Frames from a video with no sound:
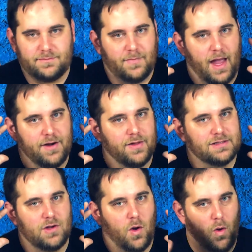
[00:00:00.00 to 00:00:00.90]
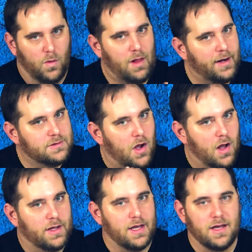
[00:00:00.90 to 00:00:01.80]
I know that's a whole lot of
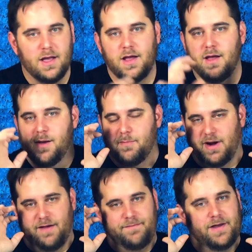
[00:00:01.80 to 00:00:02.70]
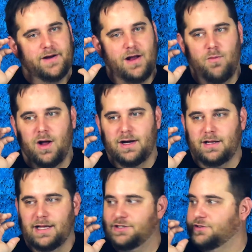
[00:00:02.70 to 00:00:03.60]
talking, but I figured I wanted
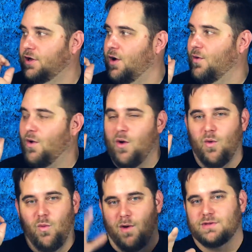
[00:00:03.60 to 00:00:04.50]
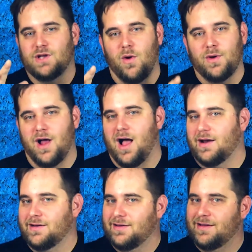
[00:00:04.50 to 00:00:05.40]
to let you know what was going
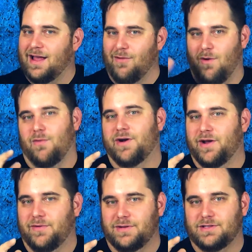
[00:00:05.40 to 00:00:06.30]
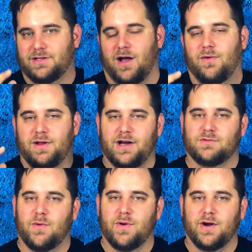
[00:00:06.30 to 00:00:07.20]
on and what we're doing. So
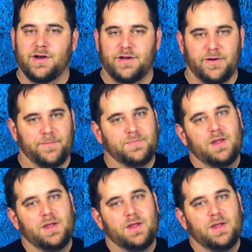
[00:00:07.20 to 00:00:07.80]
here's what we're going to do.